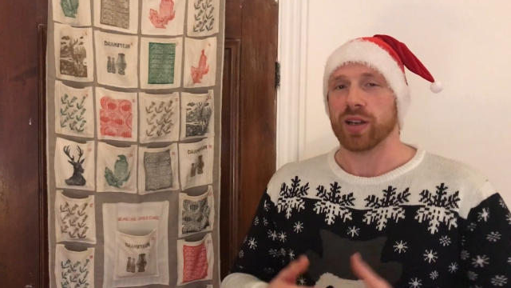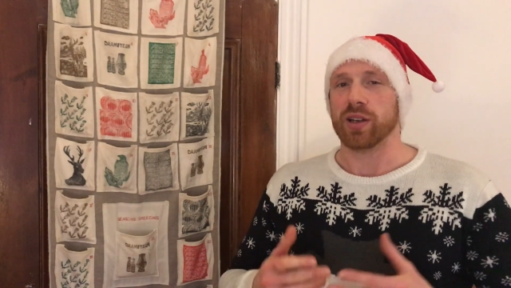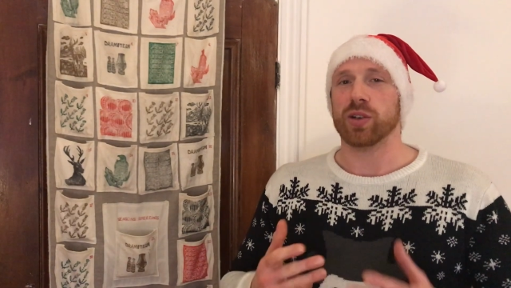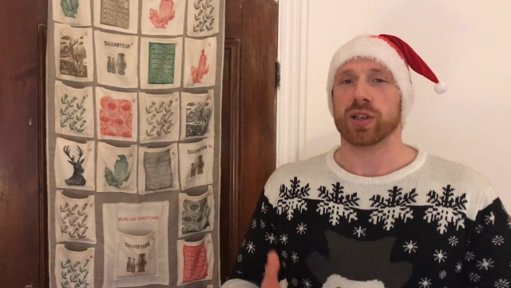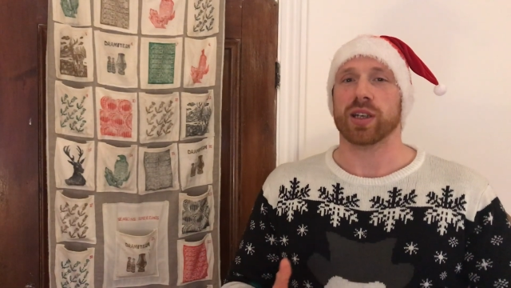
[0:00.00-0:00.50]

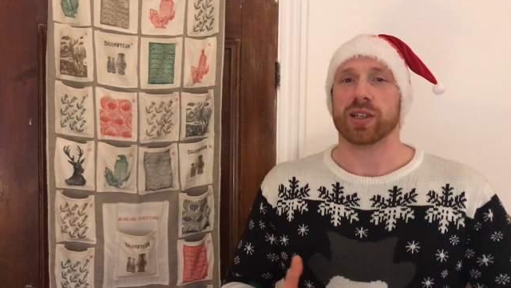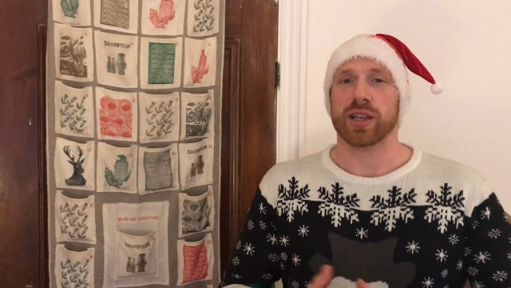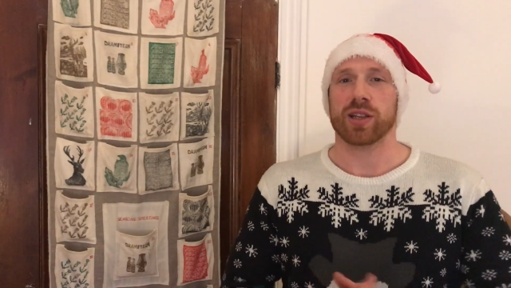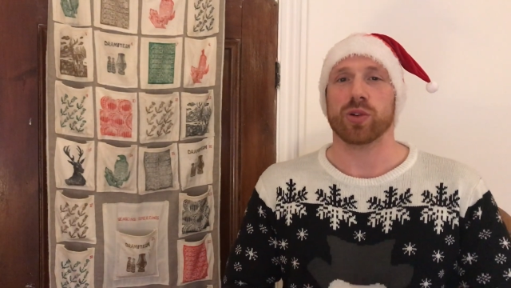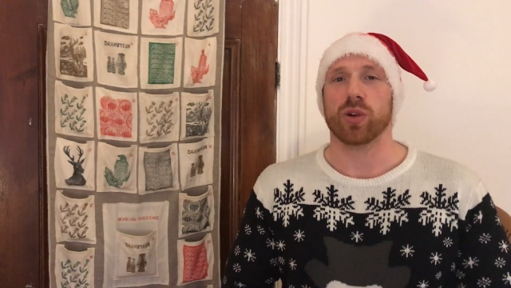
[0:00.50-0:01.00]
looking to
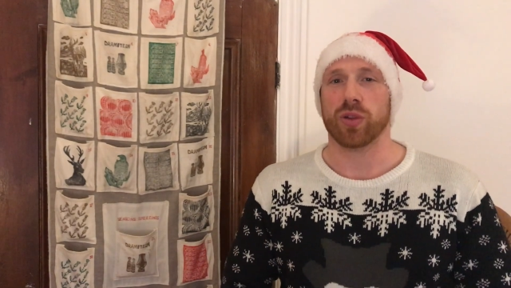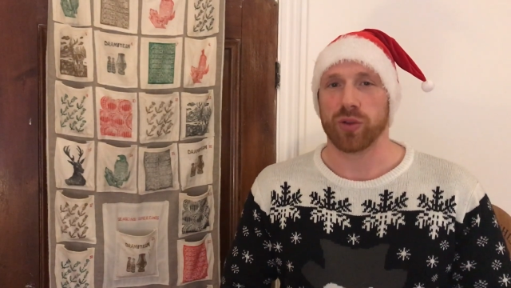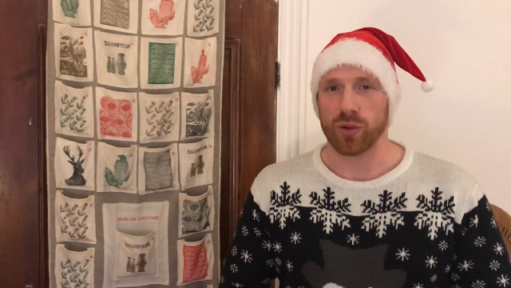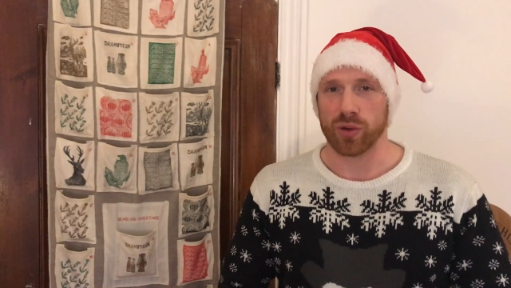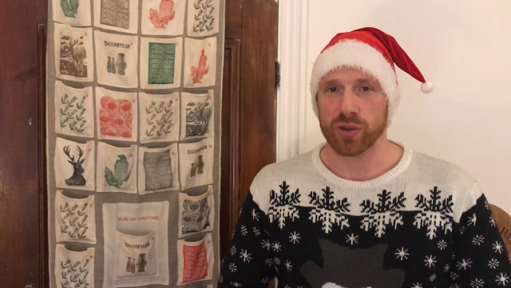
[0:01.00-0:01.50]
get your
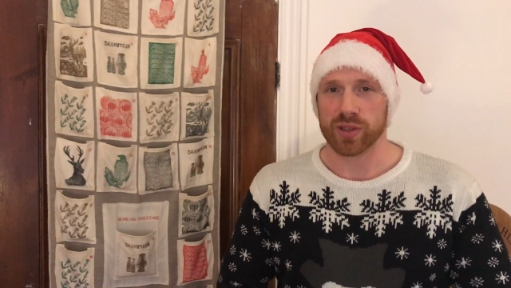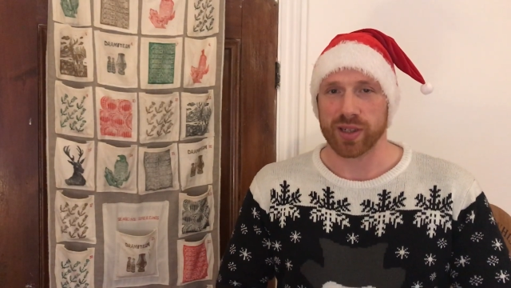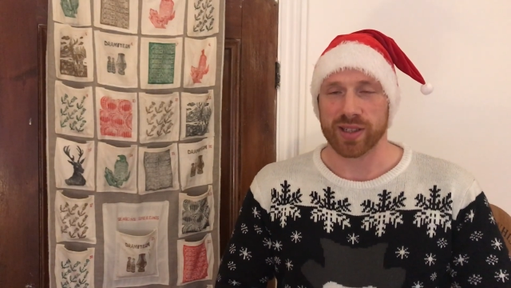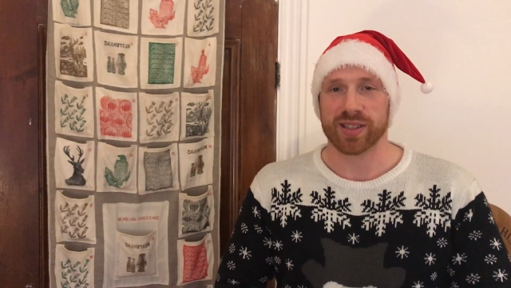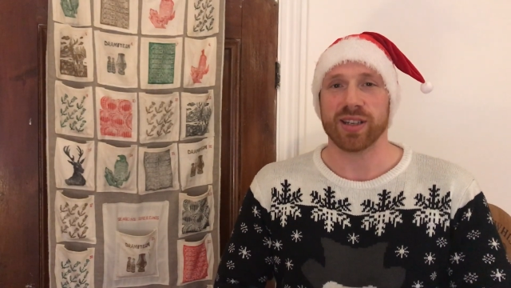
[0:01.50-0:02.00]
thoughts
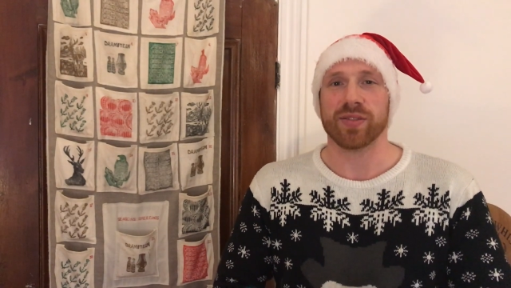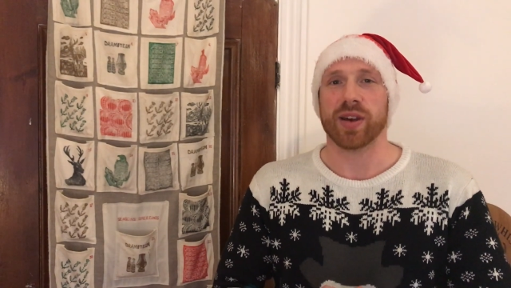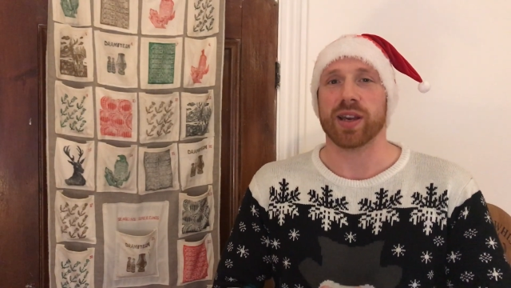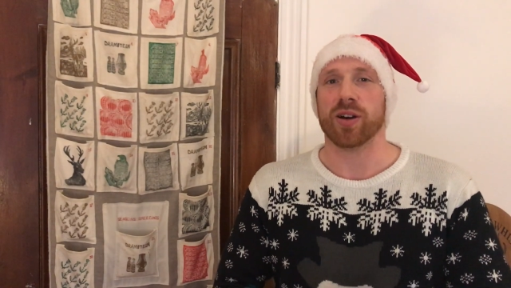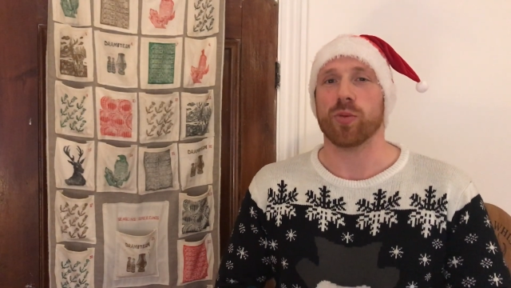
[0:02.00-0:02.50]
in a
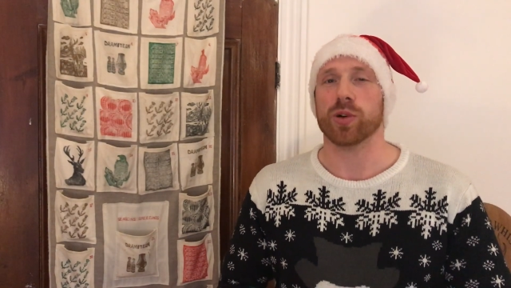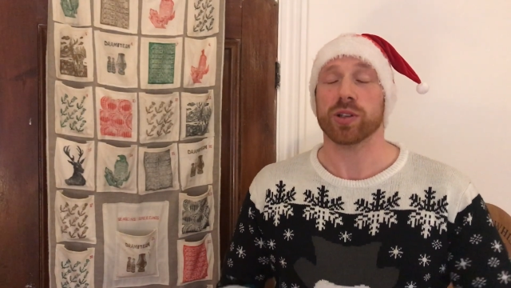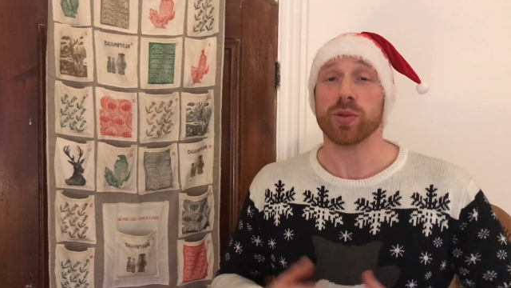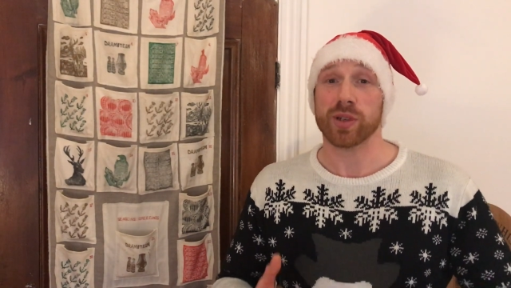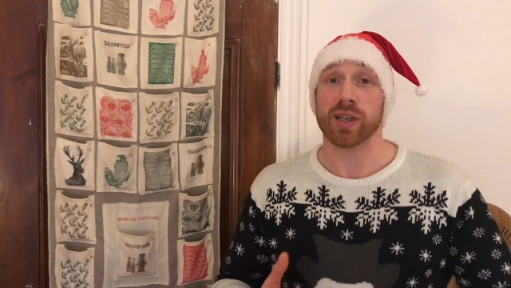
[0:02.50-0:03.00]
survey on
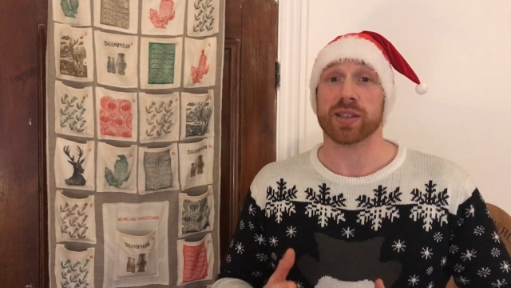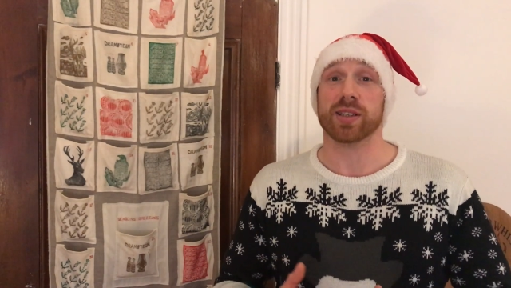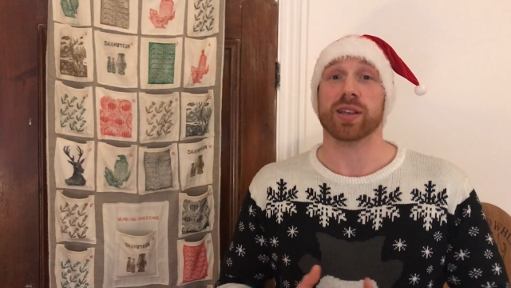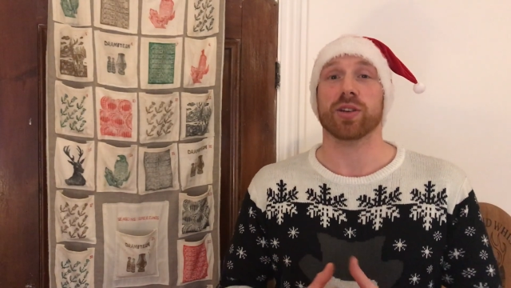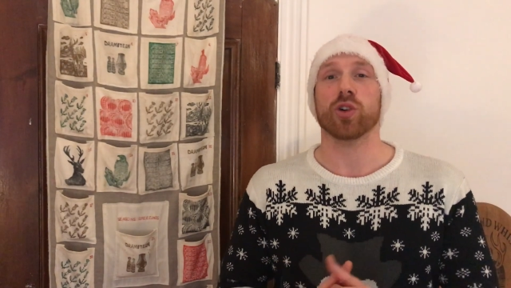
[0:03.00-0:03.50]
what you would like to
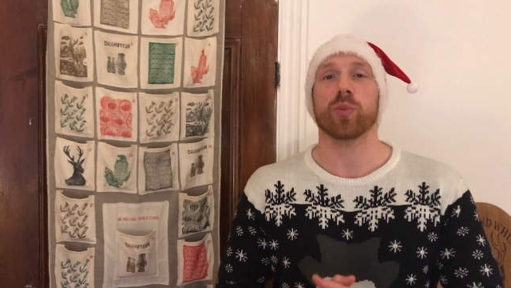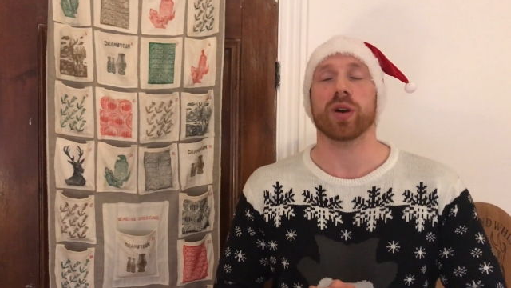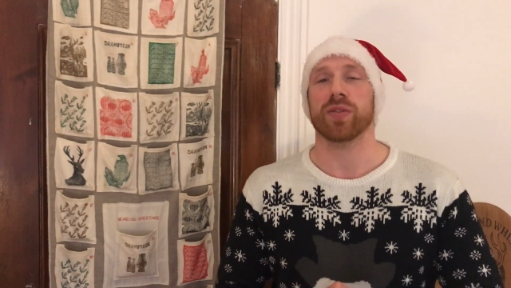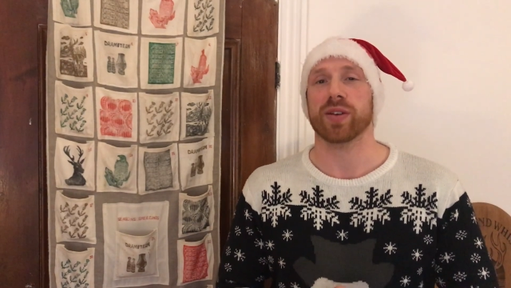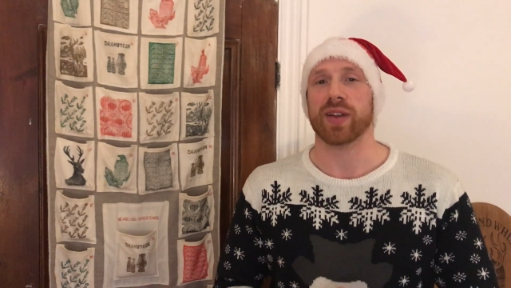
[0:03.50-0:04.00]
see in your
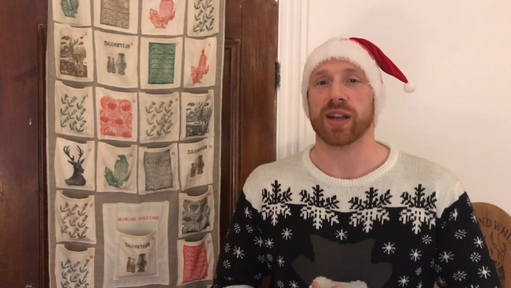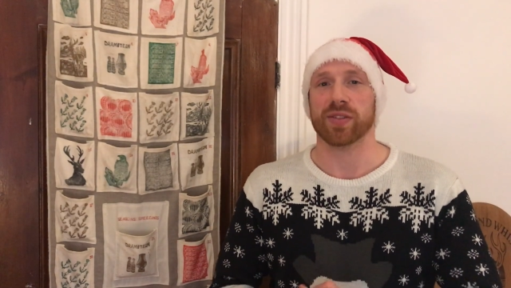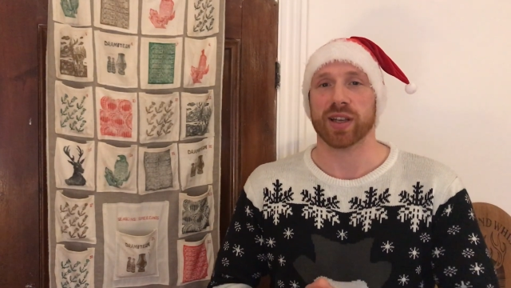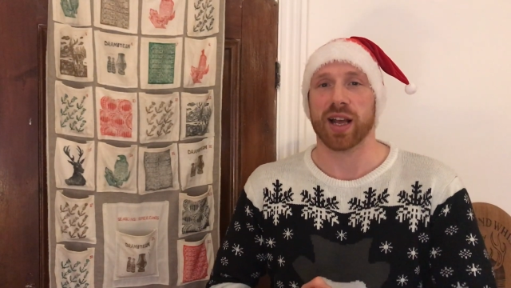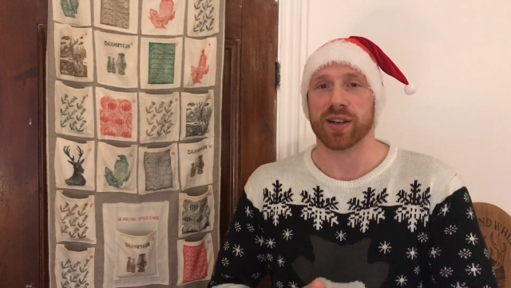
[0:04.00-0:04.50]
perfect
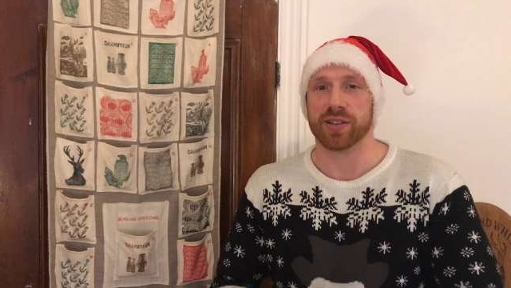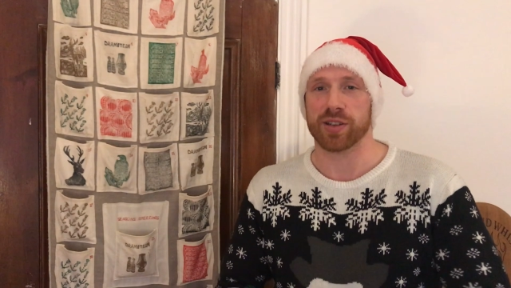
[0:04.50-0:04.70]
Advent calendar,